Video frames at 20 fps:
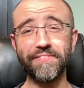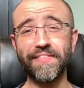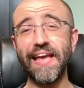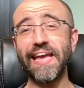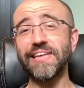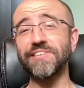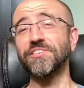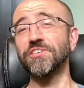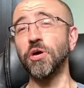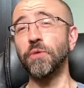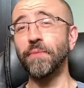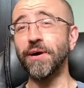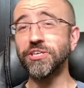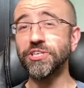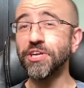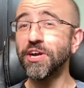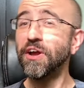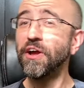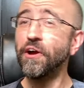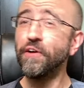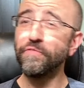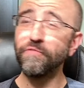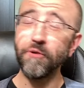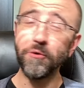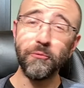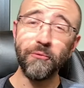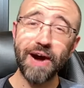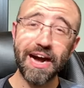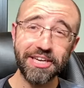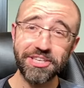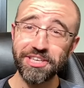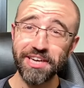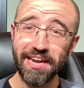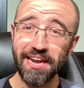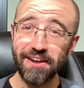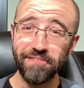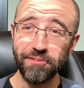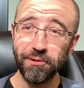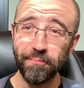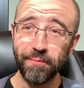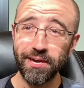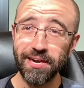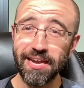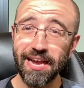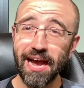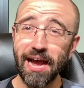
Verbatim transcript: Thank you so much for watching, everybody.